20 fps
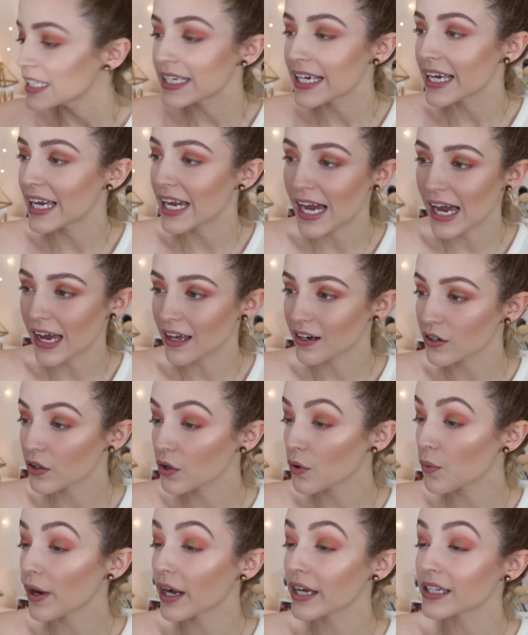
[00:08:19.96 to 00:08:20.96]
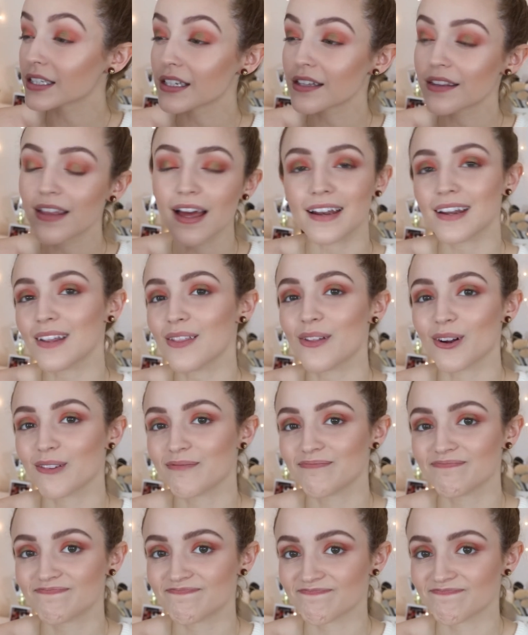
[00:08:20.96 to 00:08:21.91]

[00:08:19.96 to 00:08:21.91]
Yeah, I don't know why I did that either.